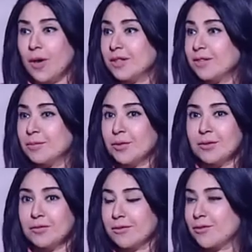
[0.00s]
one
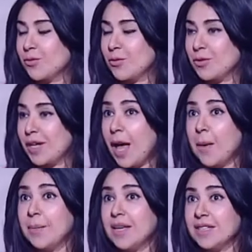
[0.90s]
beautiful story,
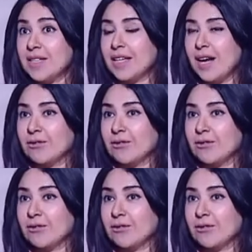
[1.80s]
amazing,